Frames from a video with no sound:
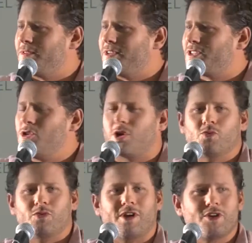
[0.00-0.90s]
it's not,
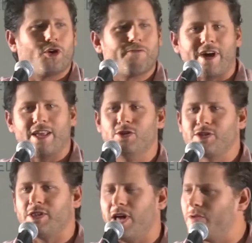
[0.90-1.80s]
are your
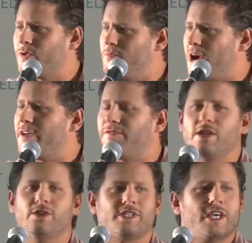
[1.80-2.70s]
values aligned with my
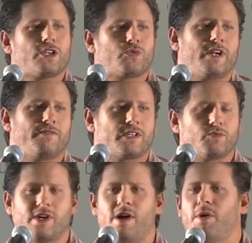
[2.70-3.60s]
values? Each one of us
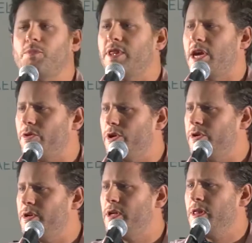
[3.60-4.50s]
will come up with our
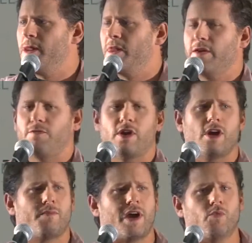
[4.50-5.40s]
own. If you
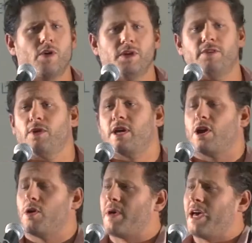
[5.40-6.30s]
care about women, if you
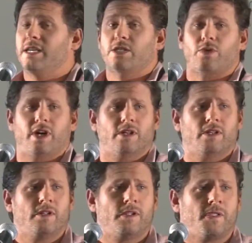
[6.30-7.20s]
care about Israel,
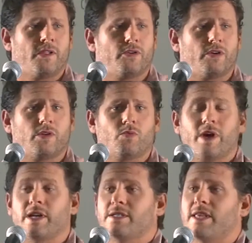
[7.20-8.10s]
Right?
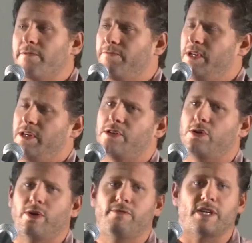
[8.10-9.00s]
Where does that fit
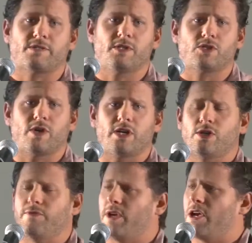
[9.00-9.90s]
into your investment
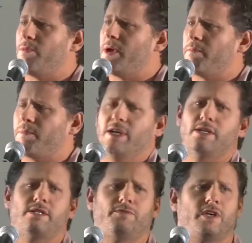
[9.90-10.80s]
strategy? If you care about
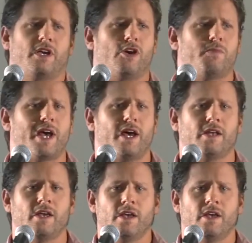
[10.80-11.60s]
peace, if you care about